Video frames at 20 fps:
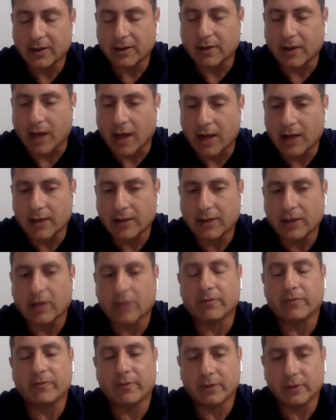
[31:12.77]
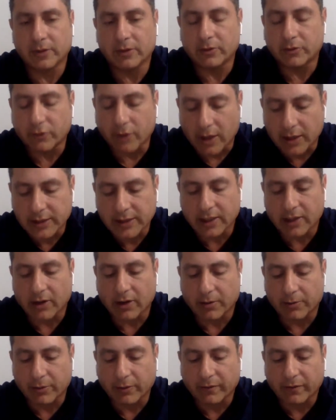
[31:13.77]
a lot. Drugs that
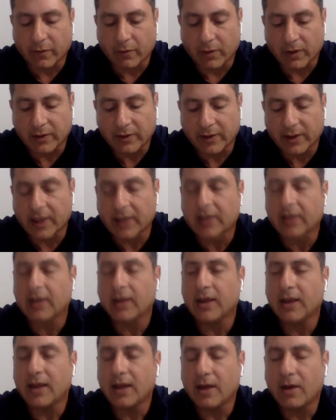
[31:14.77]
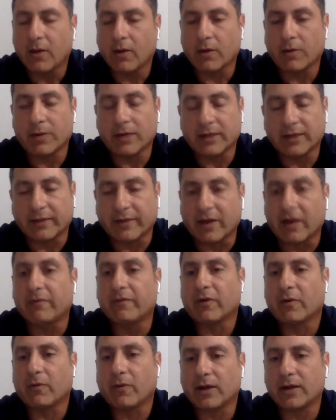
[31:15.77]
are approved for one thing or being
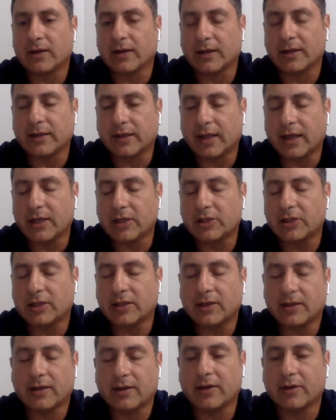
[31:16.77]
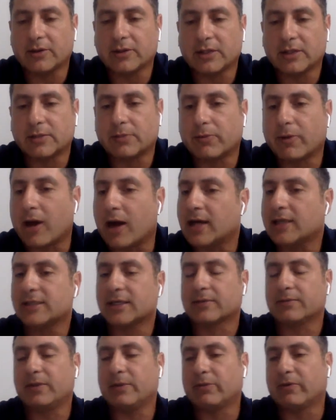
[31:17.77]
developed for one indication, there's a surprise,
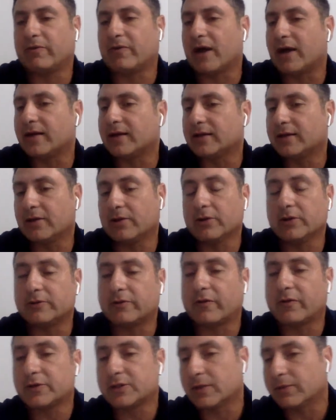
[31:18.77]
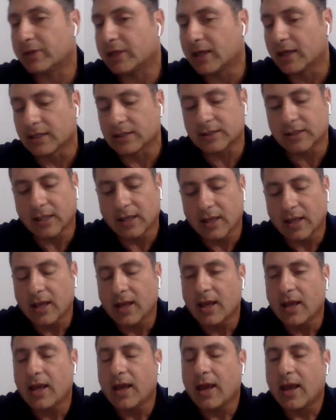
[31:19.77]
and people find that they're useful for something else.
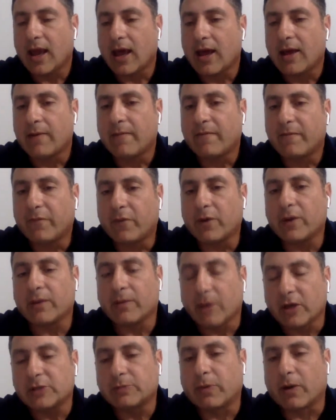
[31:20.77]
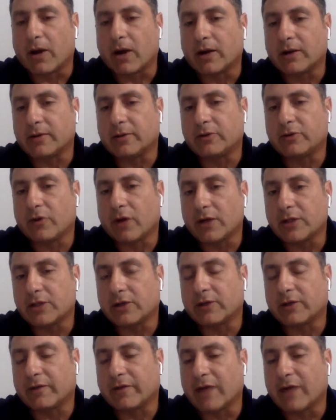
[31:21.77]
For the most part, drugs
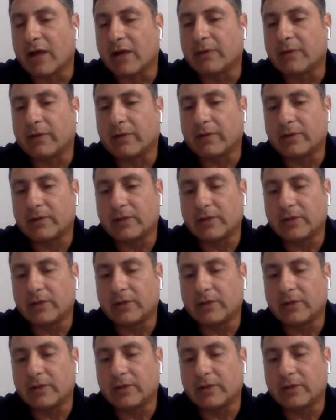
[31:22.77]
are developed